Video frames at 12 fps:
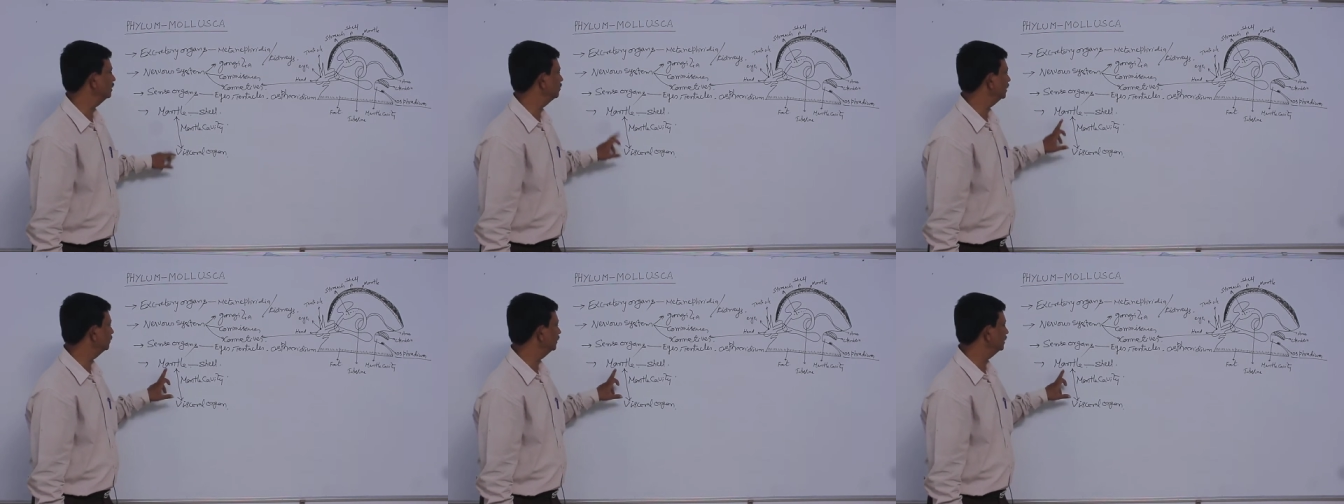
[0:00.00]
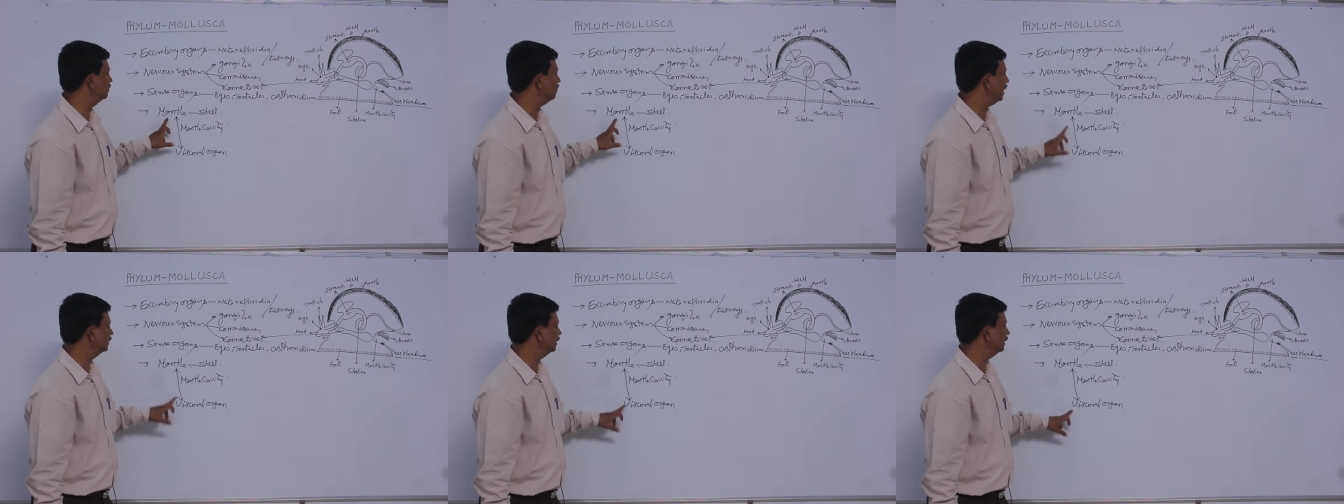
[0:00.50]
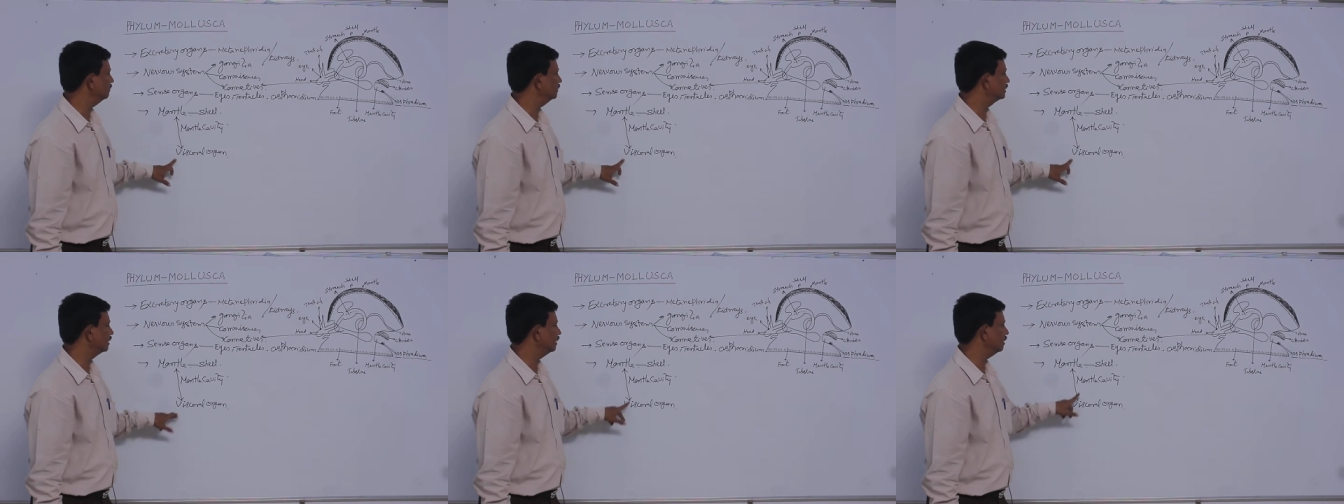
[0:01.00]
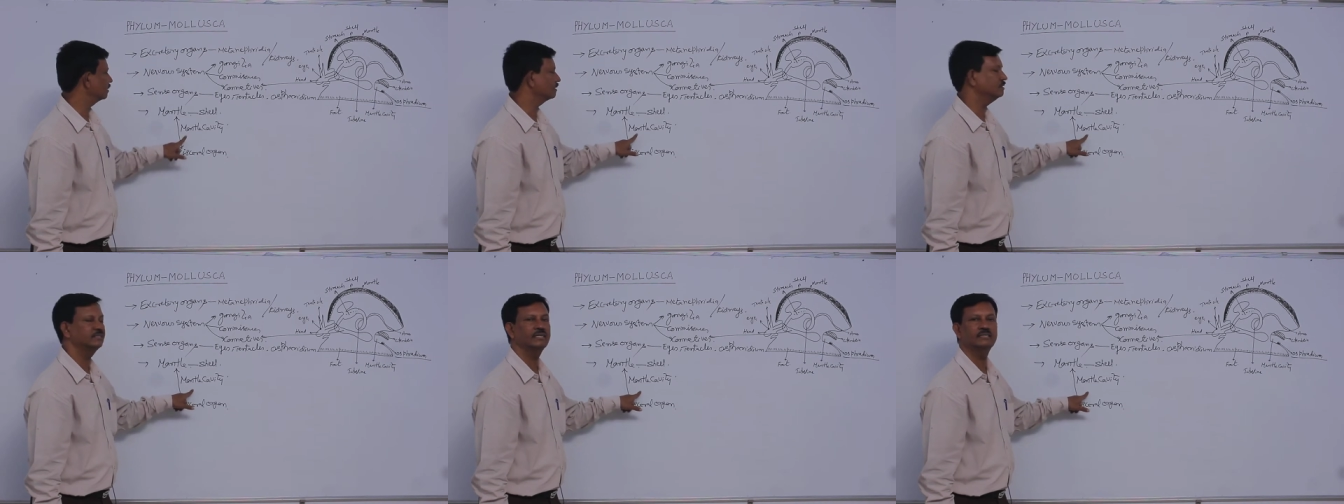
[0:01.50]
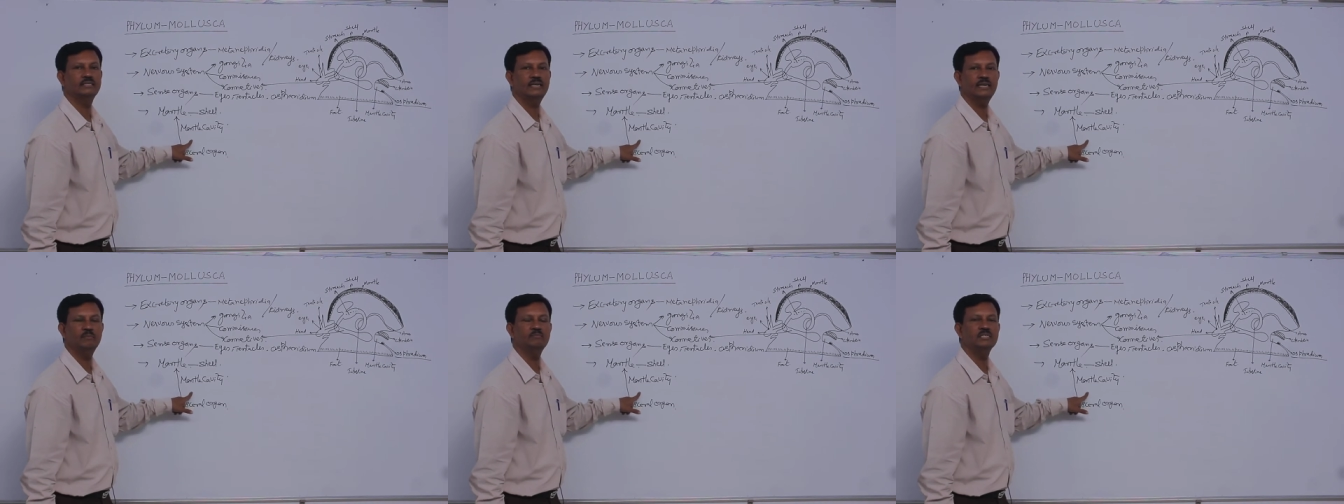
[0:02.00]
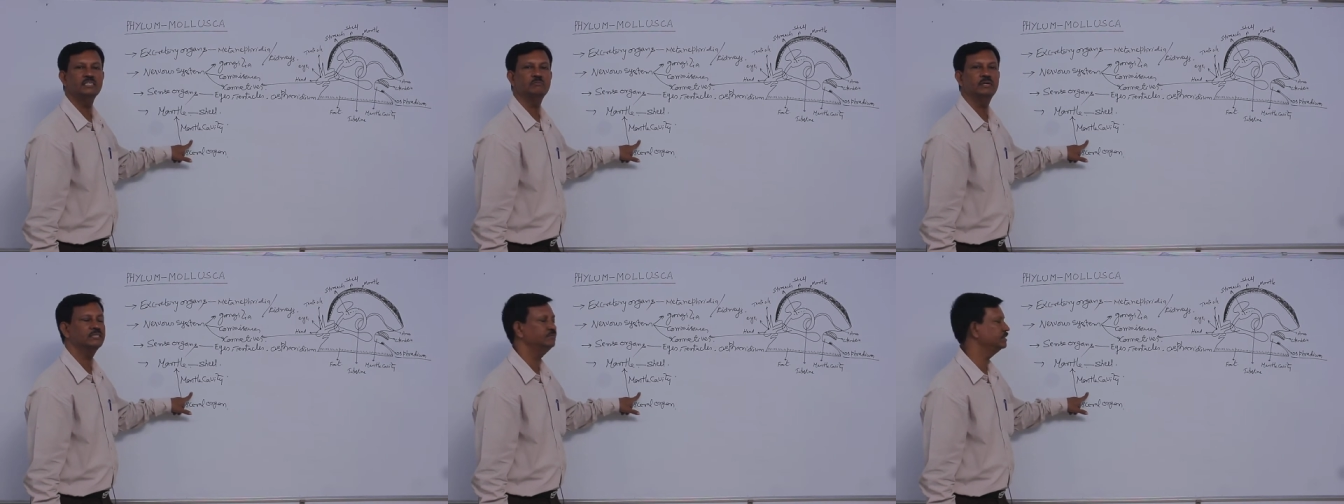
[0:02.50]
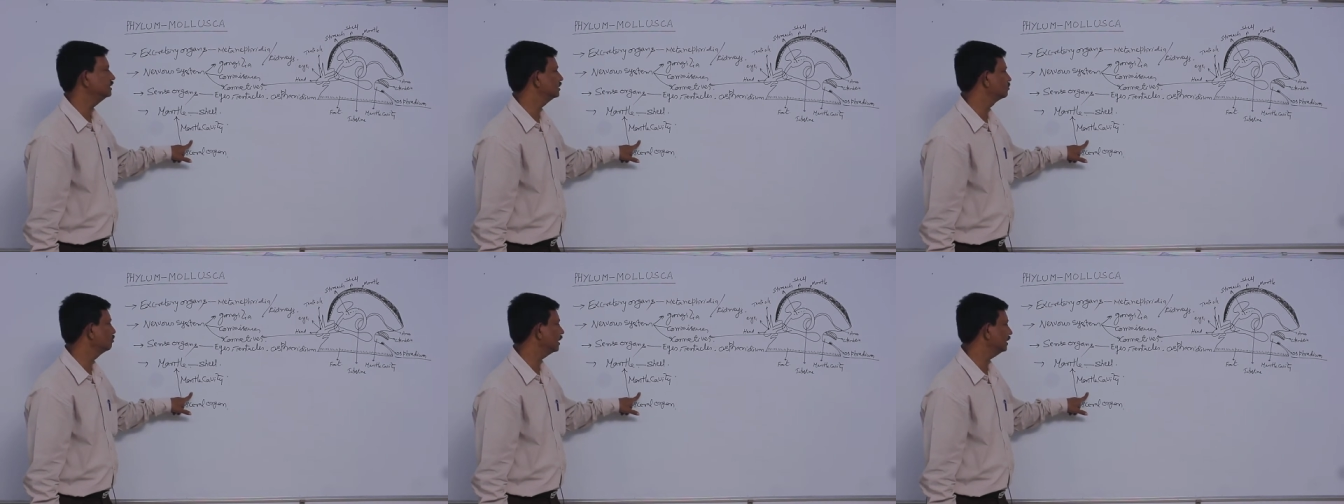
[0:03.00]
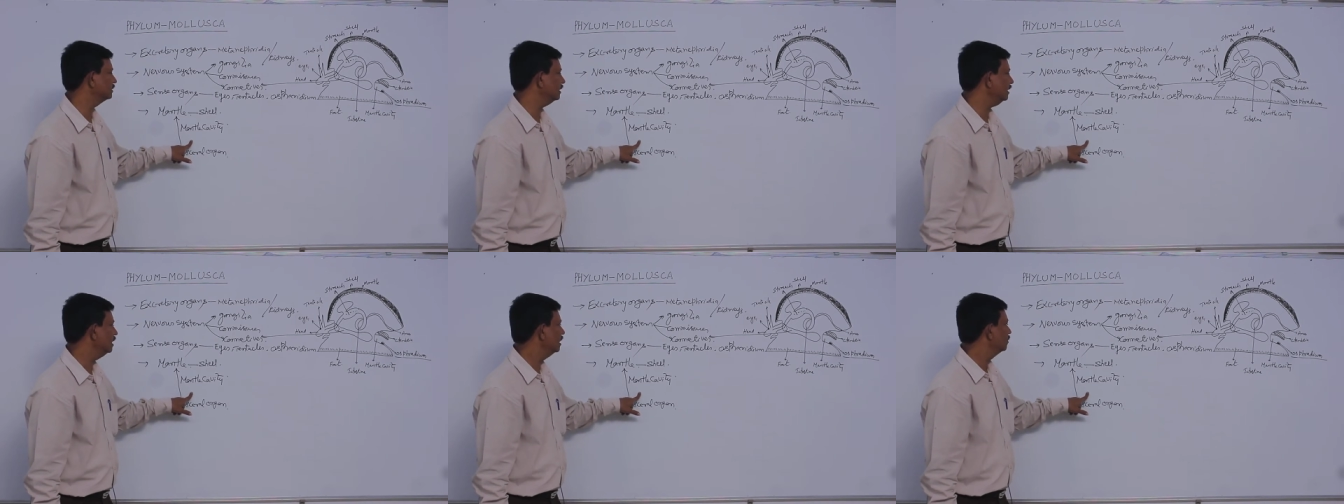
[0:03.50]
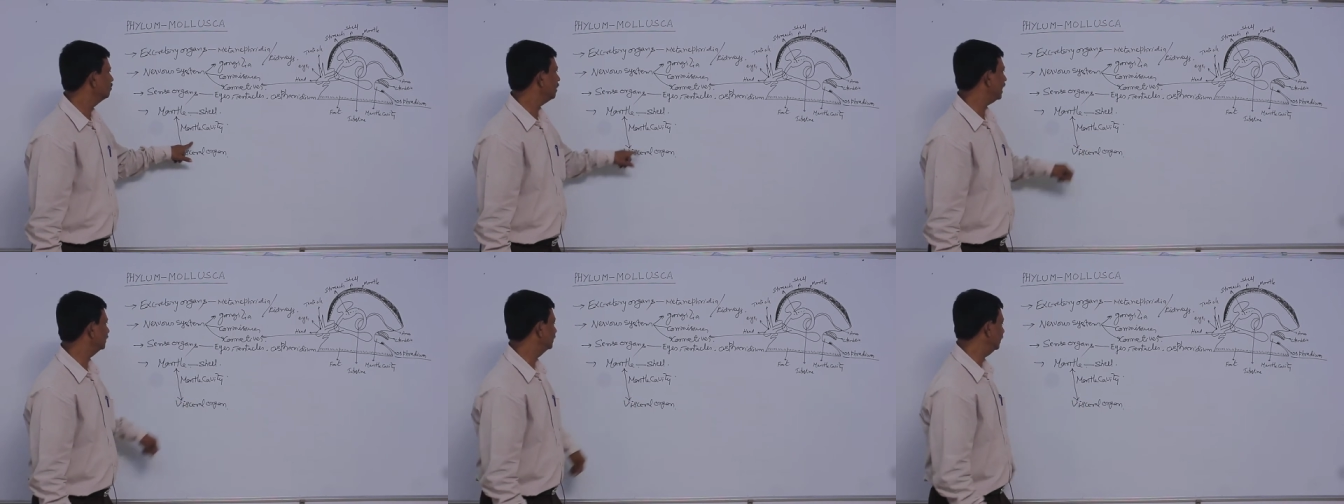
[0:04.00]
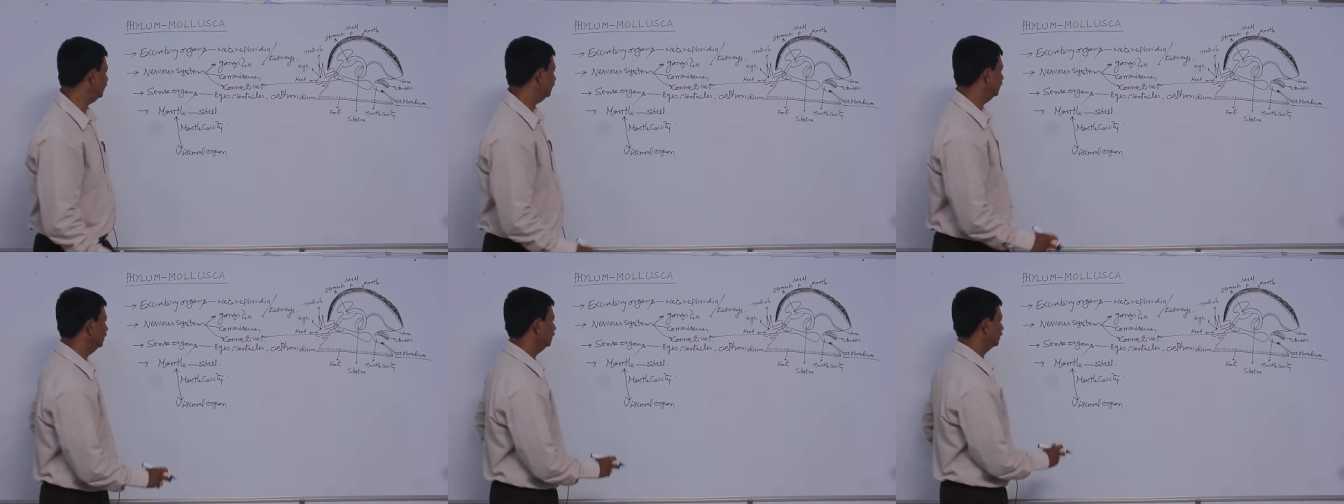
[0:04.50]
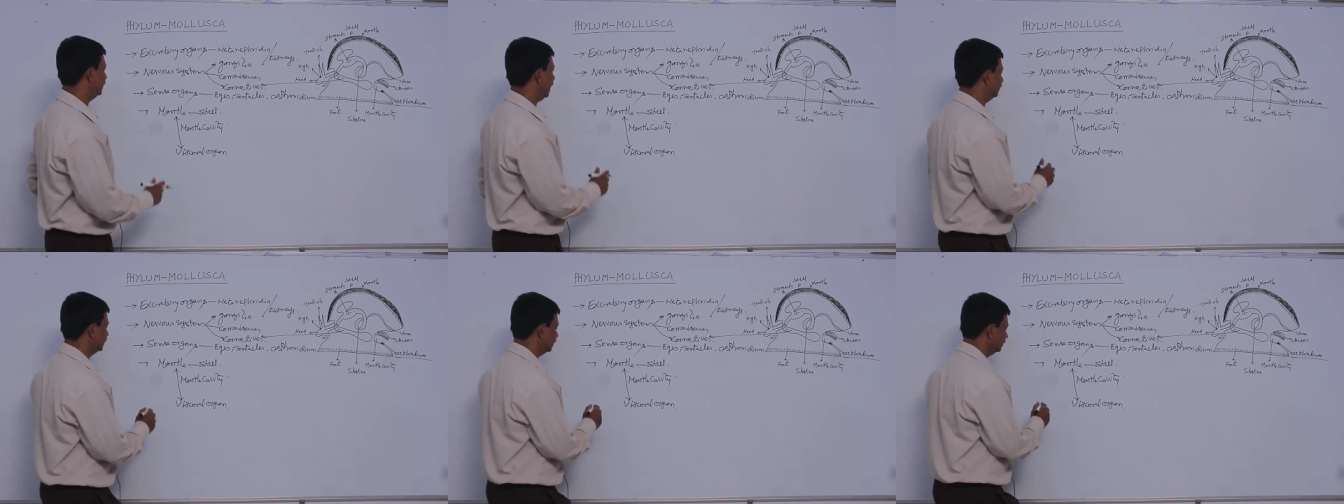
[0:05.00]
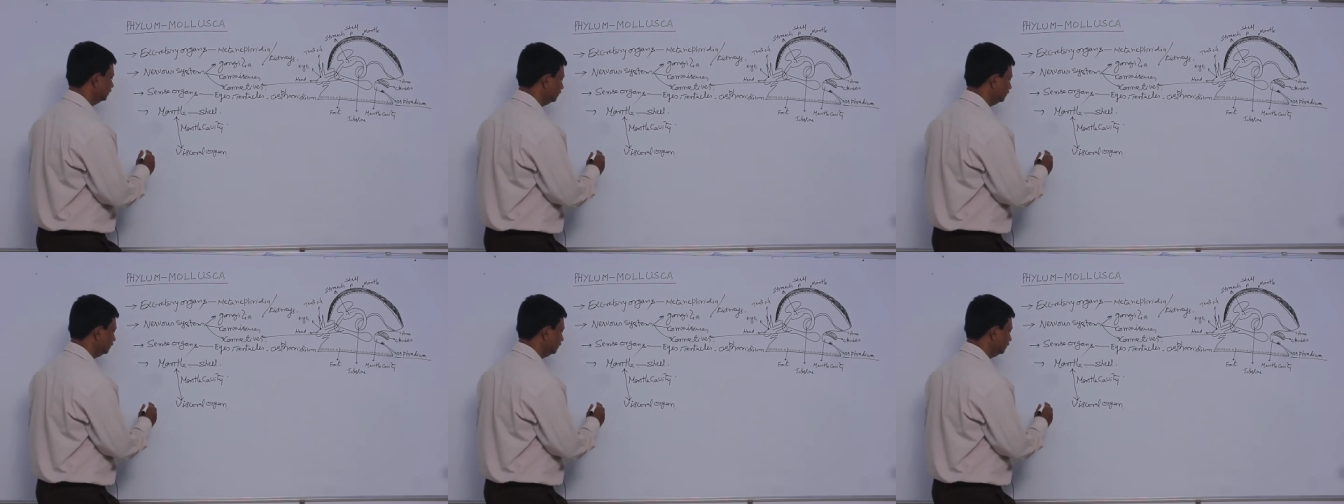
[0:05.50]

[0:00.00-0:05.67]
In between the mantle and visceral organs, there is an empty space which is known as the mantle cavity.